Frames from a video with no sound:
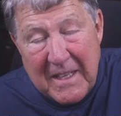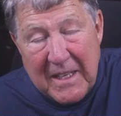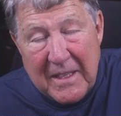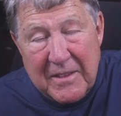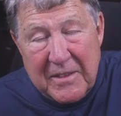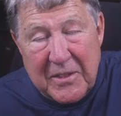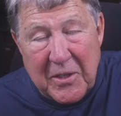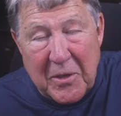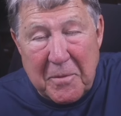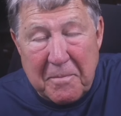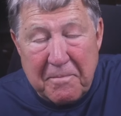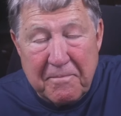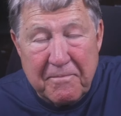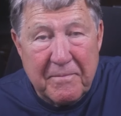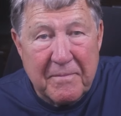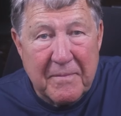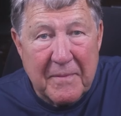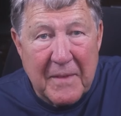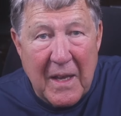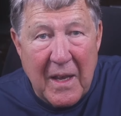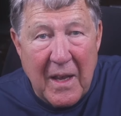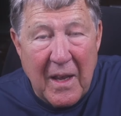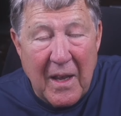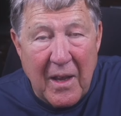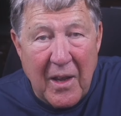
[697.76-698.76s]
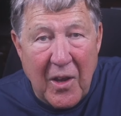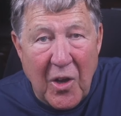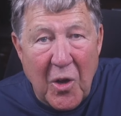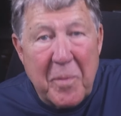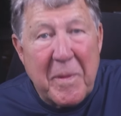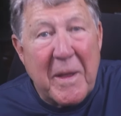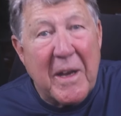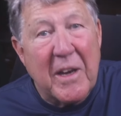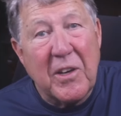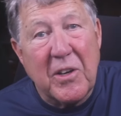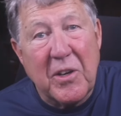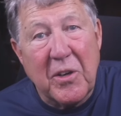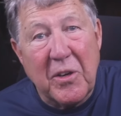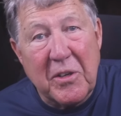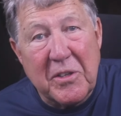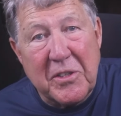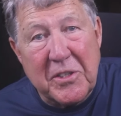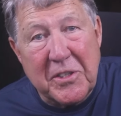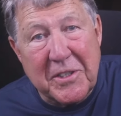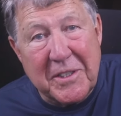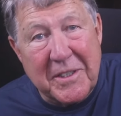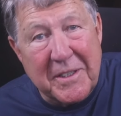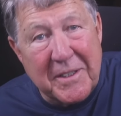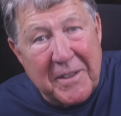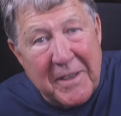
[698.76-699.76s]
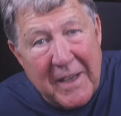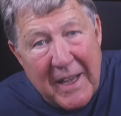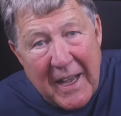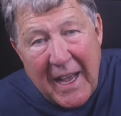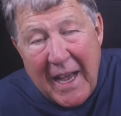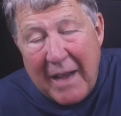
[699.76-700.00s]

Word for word: So, hope that encourages you.